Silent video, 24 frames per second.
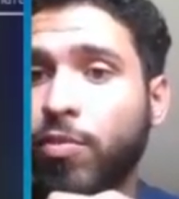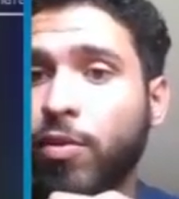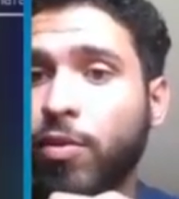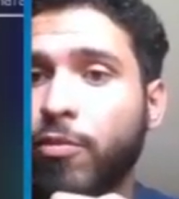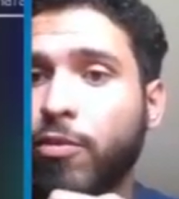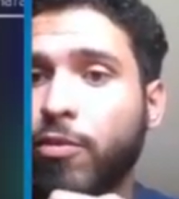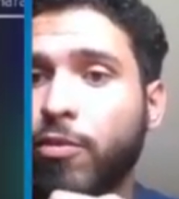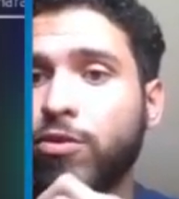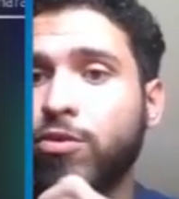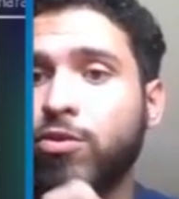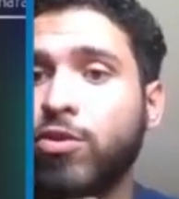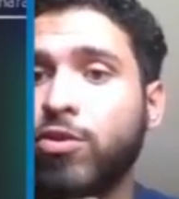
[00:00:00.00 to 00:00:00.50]

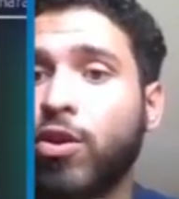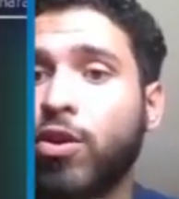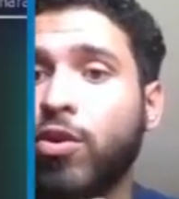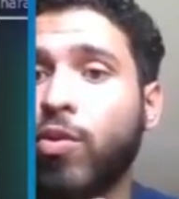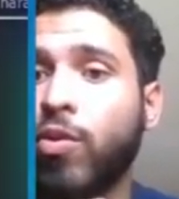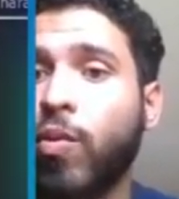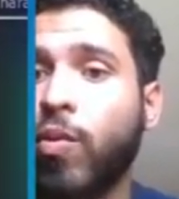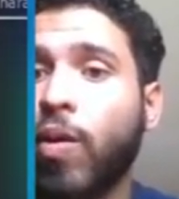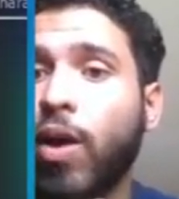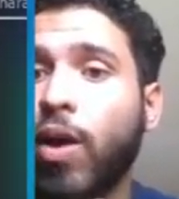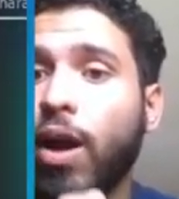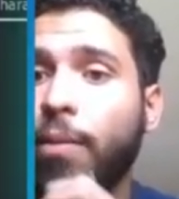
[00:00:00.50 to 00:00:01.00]
people do not
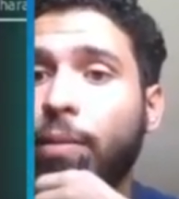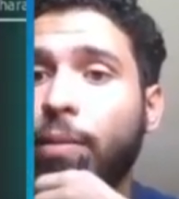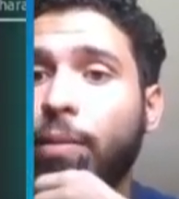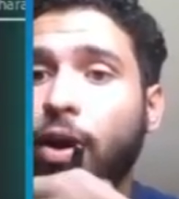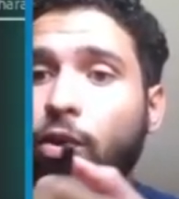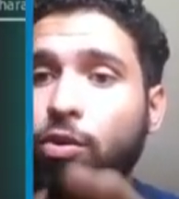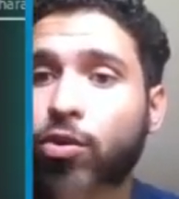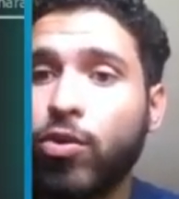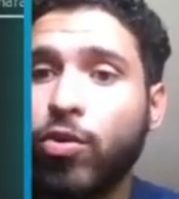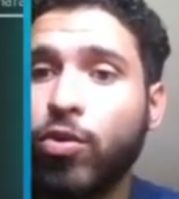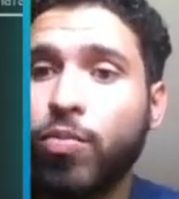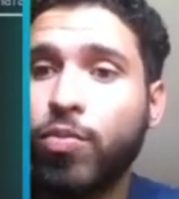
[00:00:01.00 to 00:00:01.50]
know
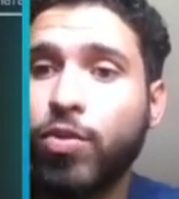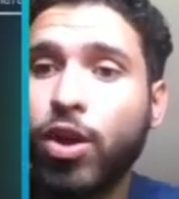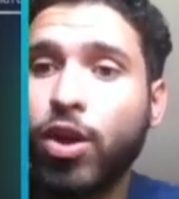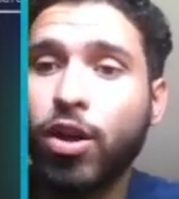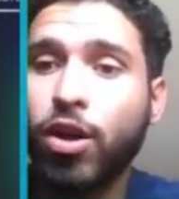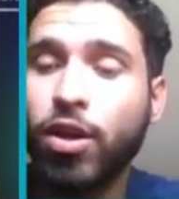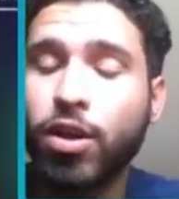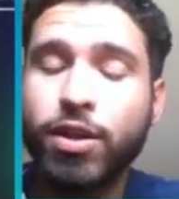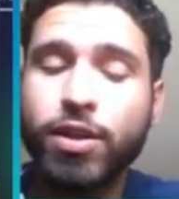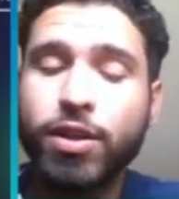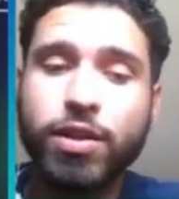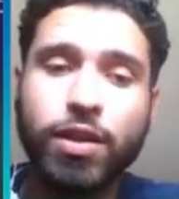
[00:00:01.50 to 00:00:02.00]
about your
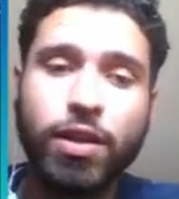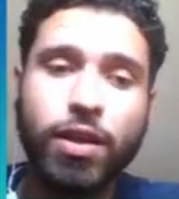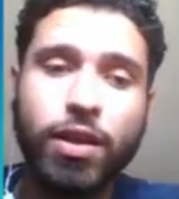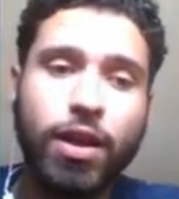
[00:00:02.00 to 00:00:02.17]
product,